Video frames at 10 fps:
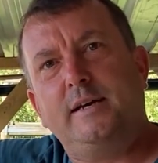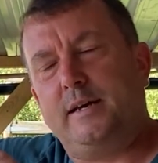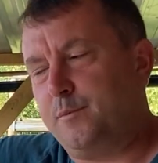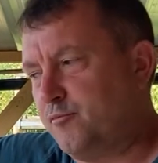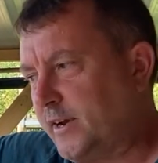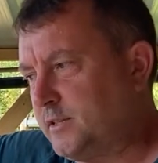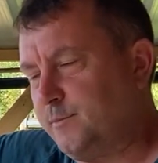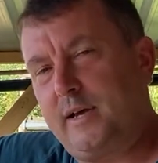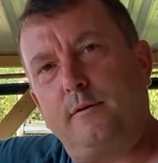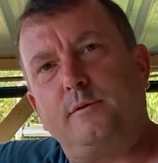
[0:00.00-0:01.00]
It breaks
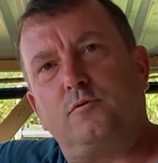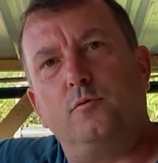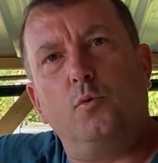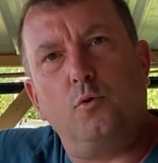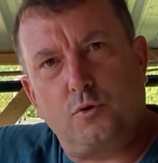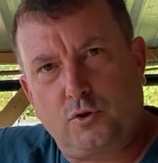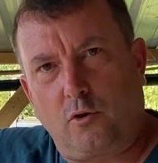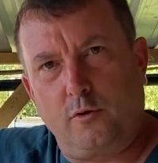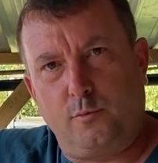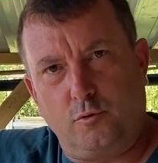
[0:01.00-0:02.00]
them down into a more
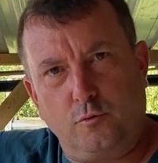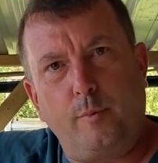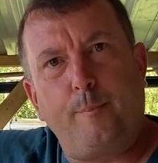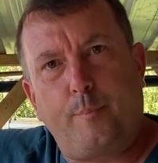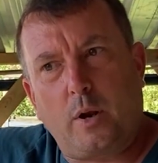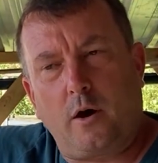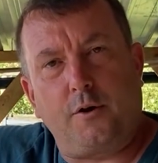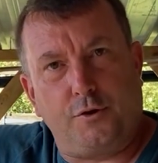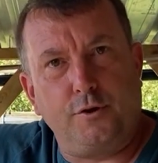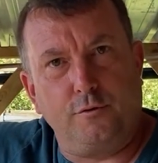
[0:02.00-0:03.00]
soluble,
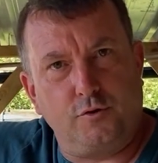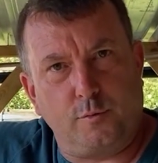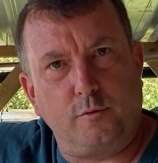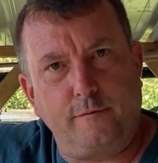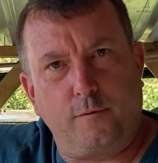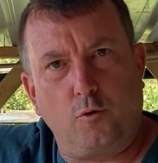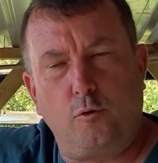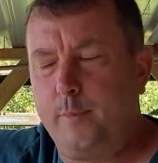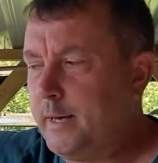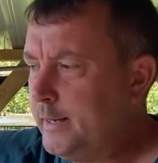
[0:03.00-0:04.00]
plant usable
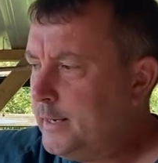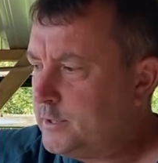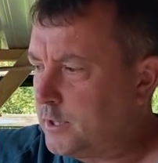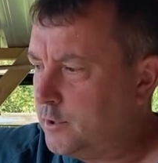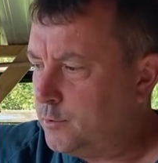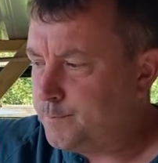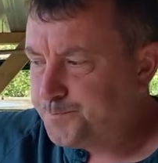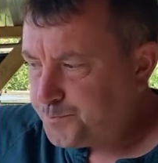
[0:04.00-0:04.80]
form. So